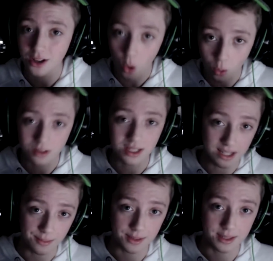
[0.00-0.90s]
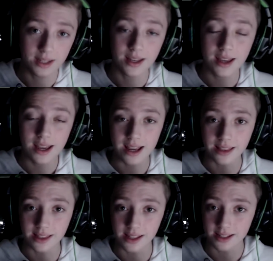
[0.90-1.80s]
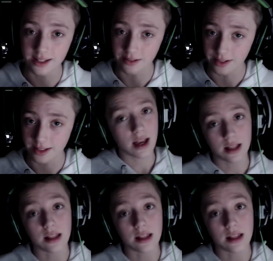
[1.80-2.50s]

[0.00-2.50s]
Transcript: whole teams in this series,